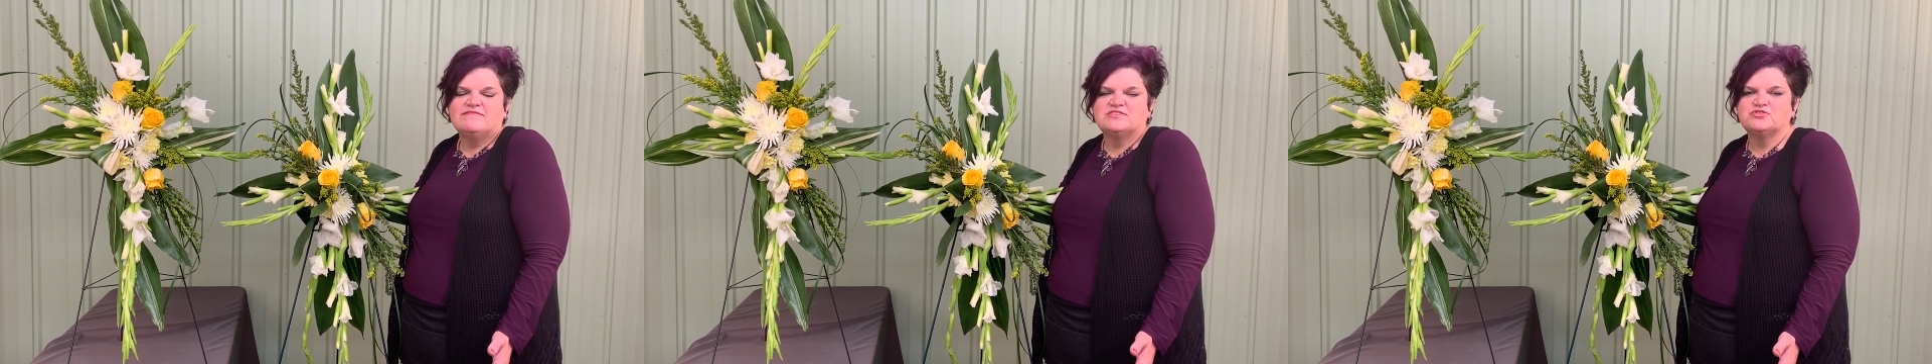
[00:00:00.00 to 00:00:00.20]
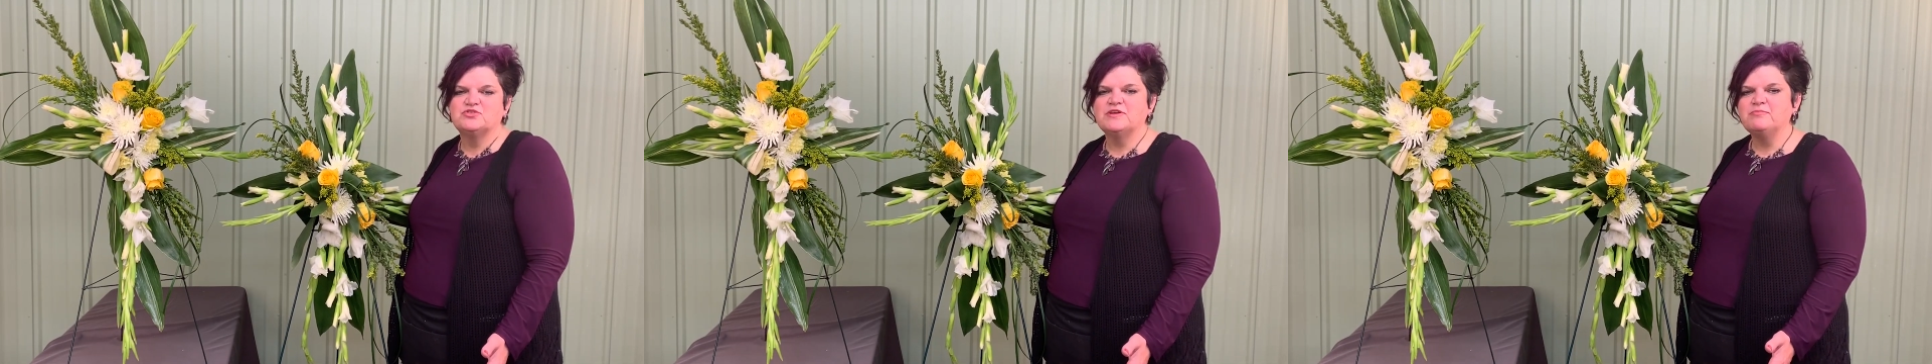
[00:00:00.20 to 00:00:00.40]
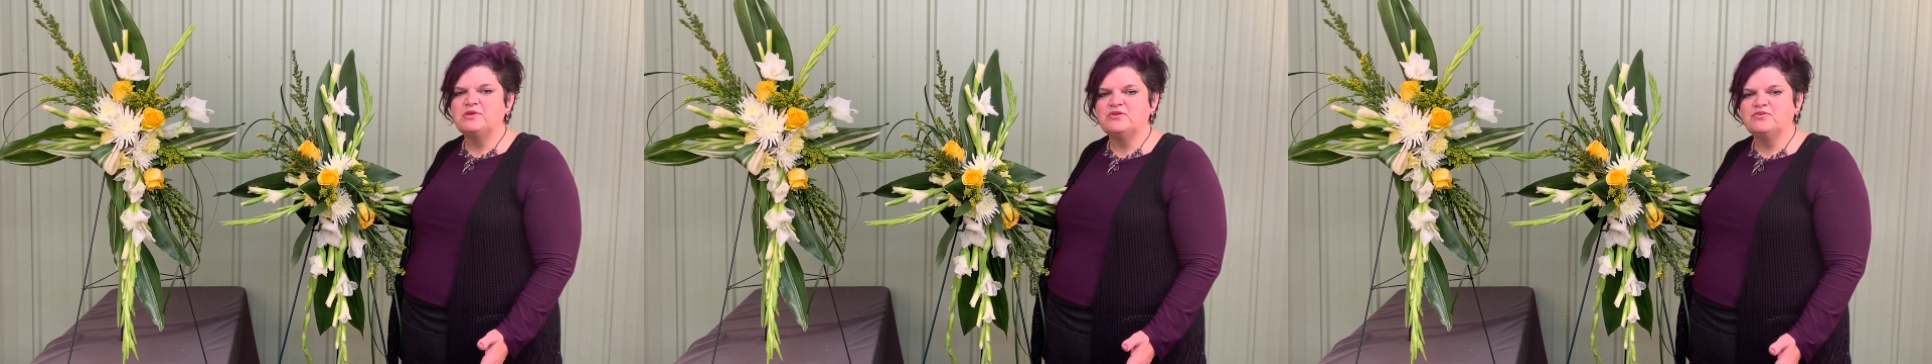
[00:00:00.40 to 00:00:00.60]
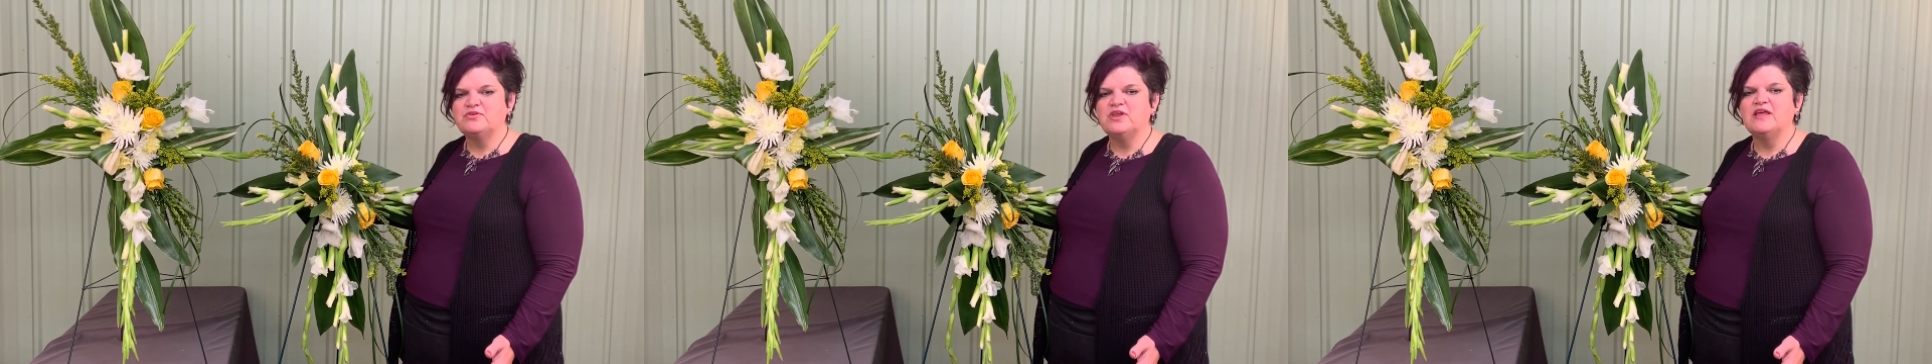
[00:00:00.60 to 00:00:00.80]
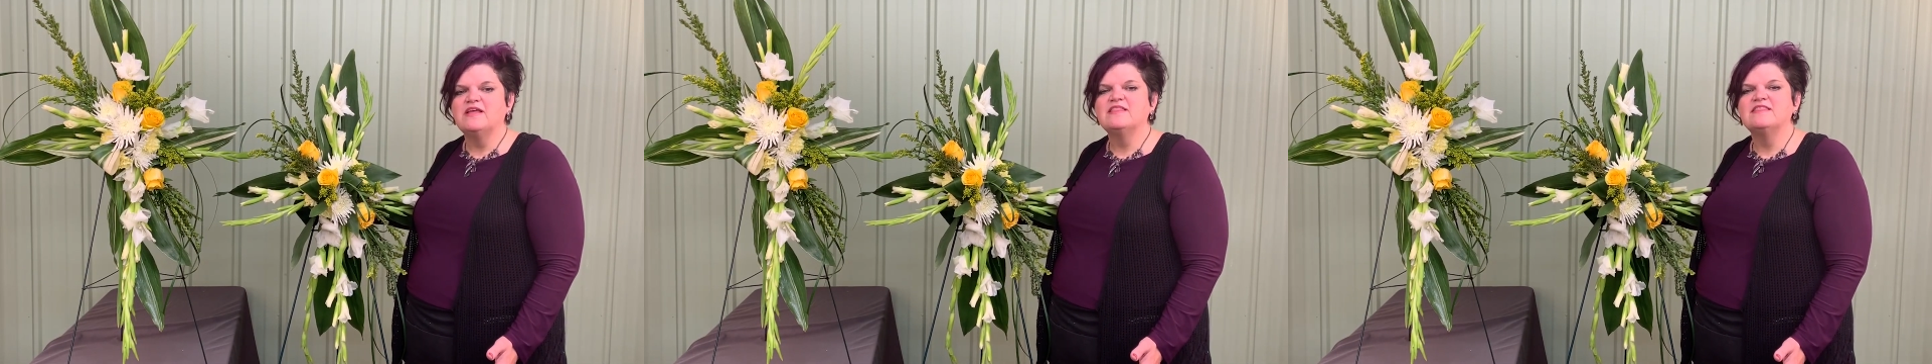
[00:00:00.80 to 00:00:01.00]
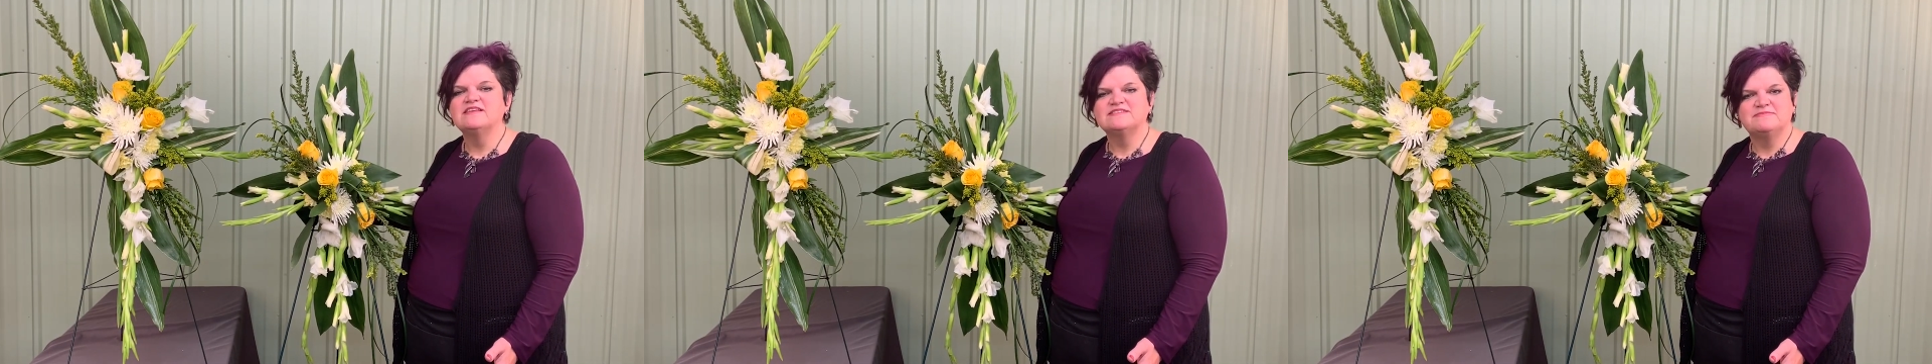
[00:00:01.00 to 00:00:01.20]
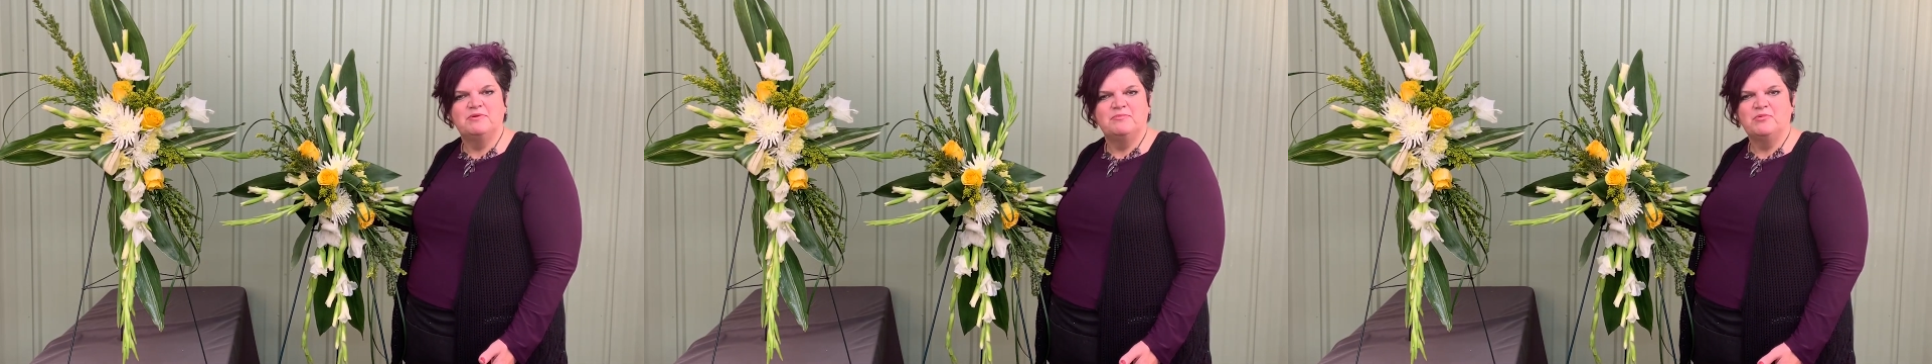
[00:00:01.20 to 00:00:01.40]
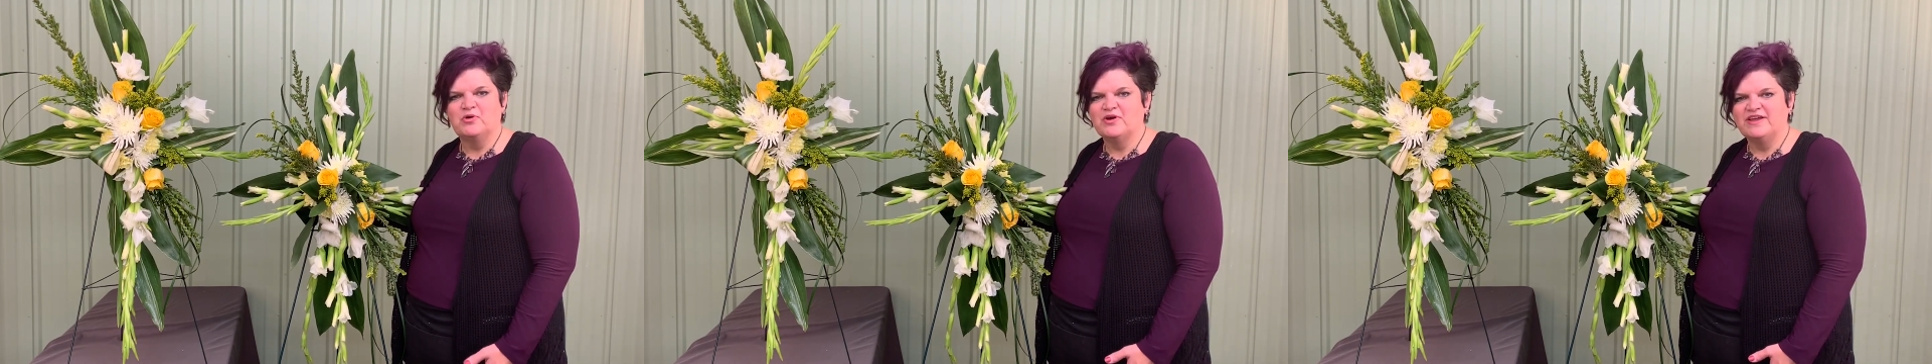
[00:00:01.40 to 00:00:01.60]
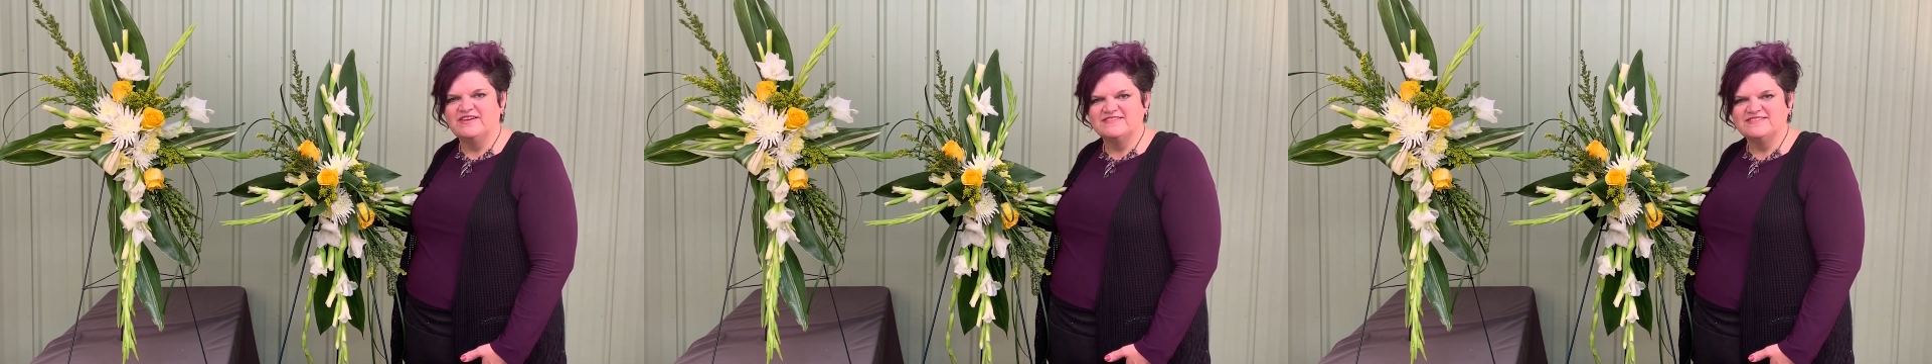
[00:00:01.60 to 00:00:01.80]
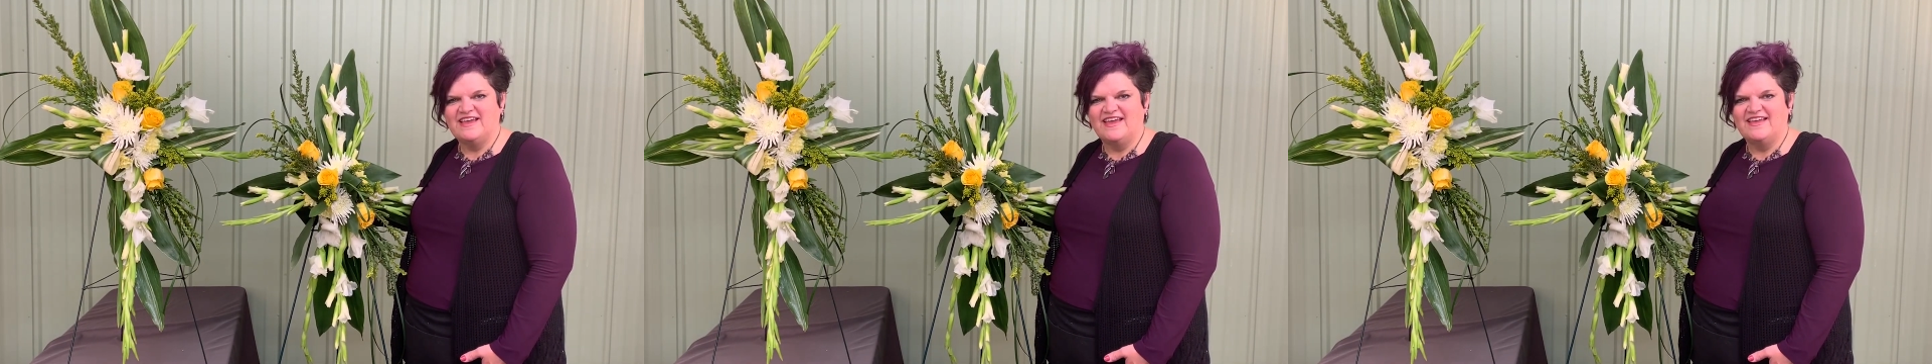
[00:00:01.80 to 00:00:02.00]
tribute this Memorial
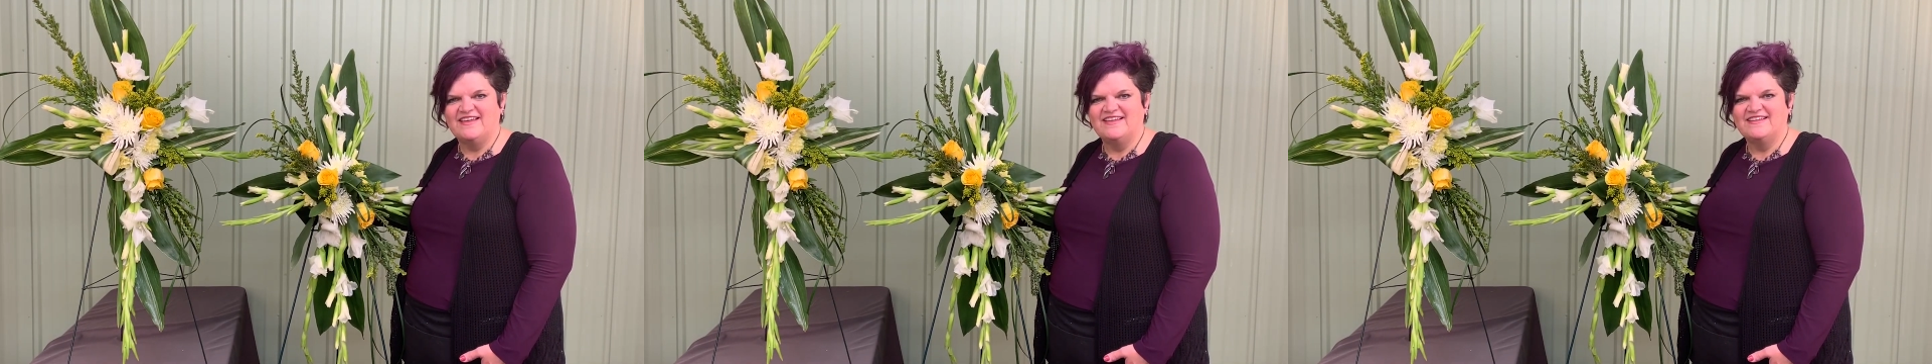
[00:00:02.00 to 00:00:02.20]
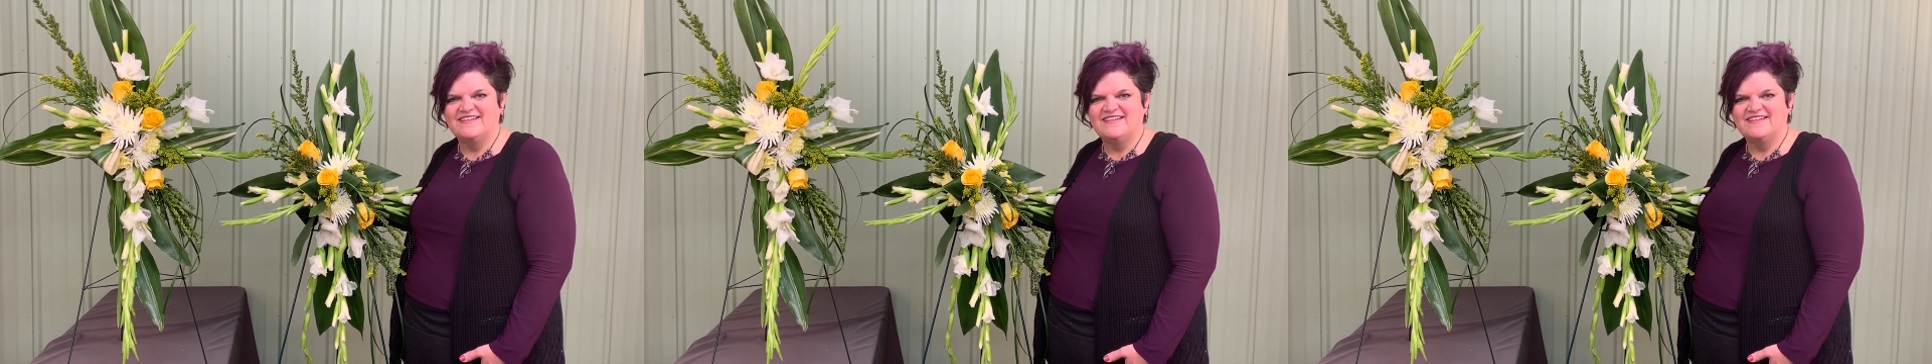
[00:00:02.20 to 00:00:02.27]
Day.